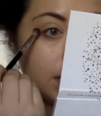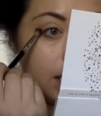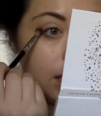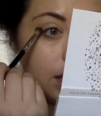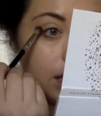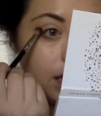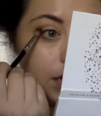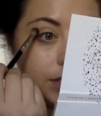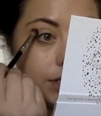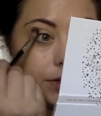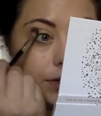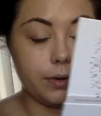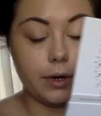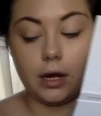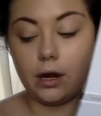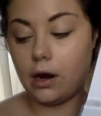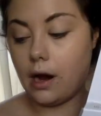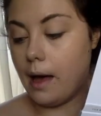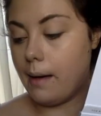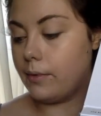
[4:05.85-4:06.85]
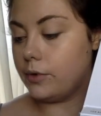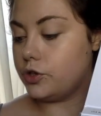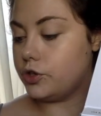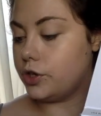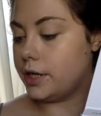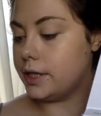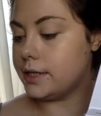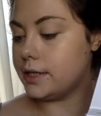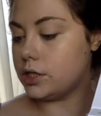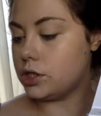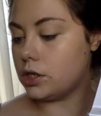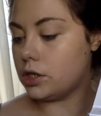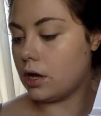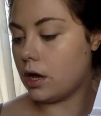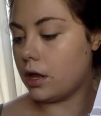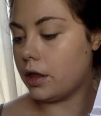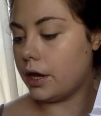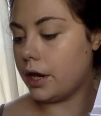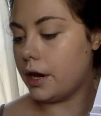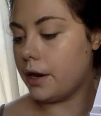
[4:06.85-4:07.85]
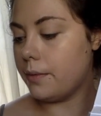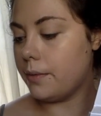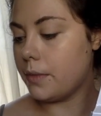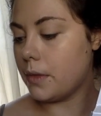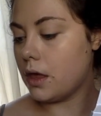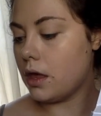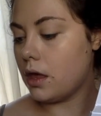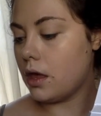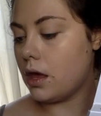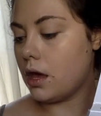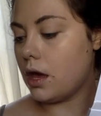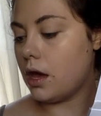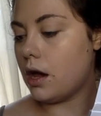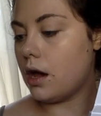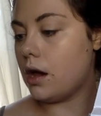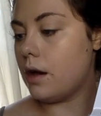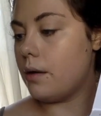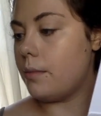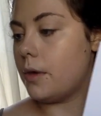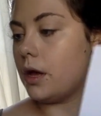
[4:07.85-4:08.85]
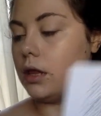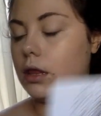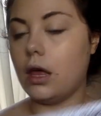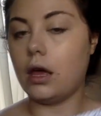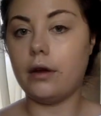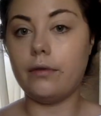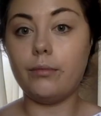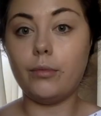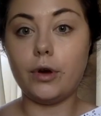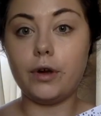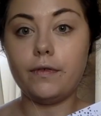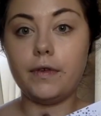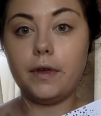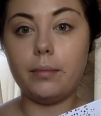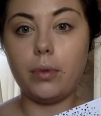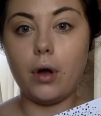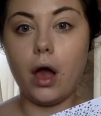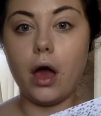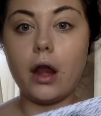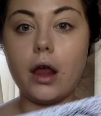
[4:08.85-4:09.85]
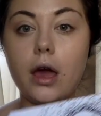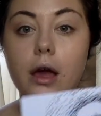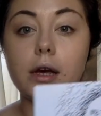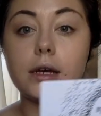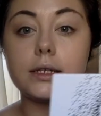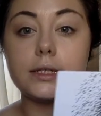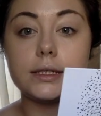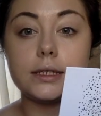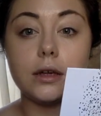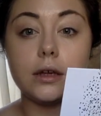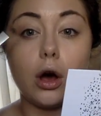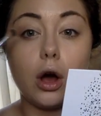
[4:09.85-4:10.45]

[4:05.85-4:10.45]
thing that I do when I grab a transition color, a lot of Morphe products